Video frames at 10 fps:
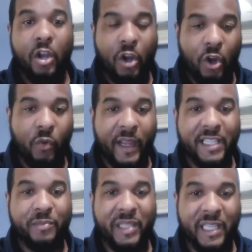
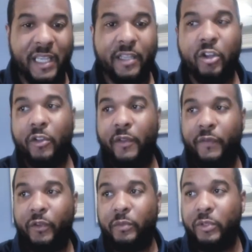always begin on the
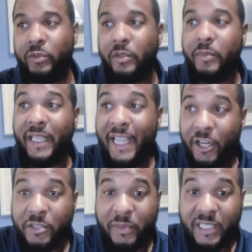full moon. But
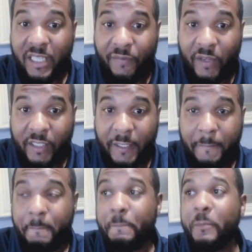here specifically,
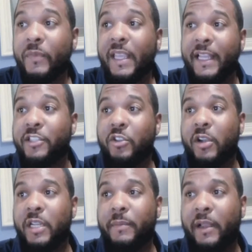it's
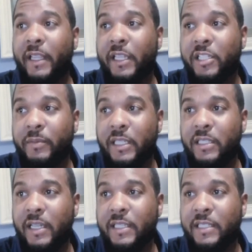talking about Egypt.
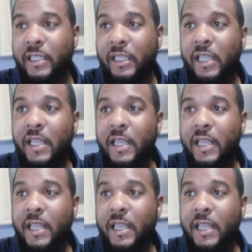Let's see.